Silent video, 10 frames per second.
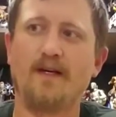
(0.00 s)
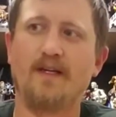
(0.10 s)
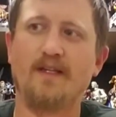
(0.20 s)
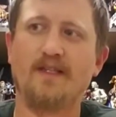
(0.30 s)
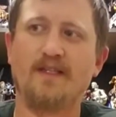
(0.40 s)

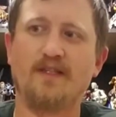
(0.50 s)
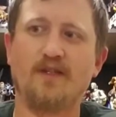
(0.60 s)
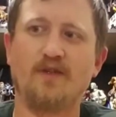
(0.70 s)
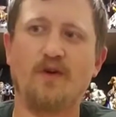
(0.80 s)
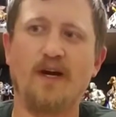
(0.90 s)
And this is
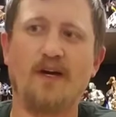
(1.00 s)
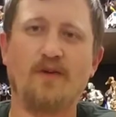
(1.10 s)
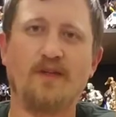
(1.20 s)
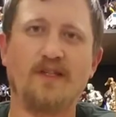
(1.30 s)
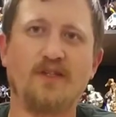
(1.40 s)
the
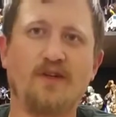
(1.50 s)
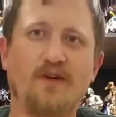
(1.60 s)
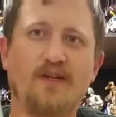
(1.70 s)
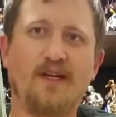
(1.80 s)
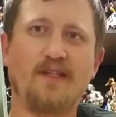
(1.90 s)
Drowned. It's a
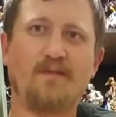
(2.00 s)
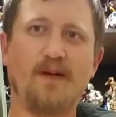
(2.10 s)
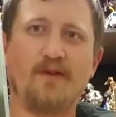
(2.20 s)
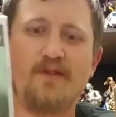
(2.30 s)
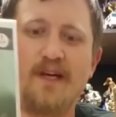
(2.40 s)
Dark Nights
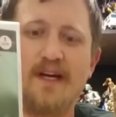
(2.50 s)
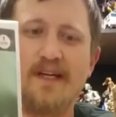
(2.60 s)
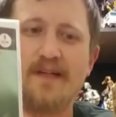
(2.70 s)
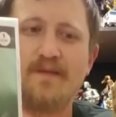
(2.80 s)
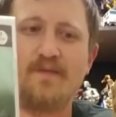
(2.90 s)
Metal
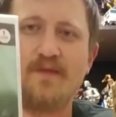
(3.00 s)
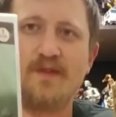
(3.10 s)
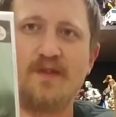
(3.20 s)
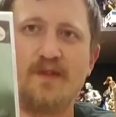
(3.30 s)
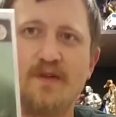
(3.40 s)
tie-in.
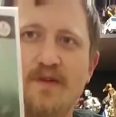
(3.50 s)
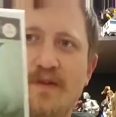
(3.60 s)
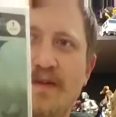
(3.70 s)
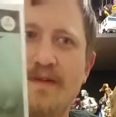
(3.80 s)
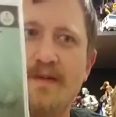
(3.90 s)
So,
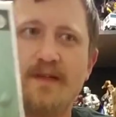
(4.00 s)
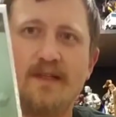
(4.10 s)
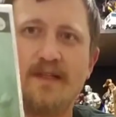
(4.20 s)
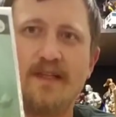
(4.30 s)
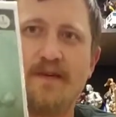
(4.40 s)

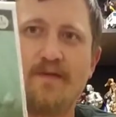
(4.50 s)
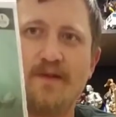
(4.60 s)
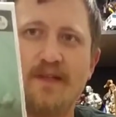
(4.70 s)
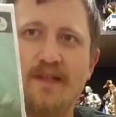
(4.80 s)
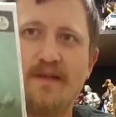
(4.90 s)

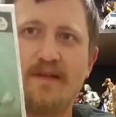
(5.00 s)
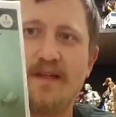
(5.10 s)
definitely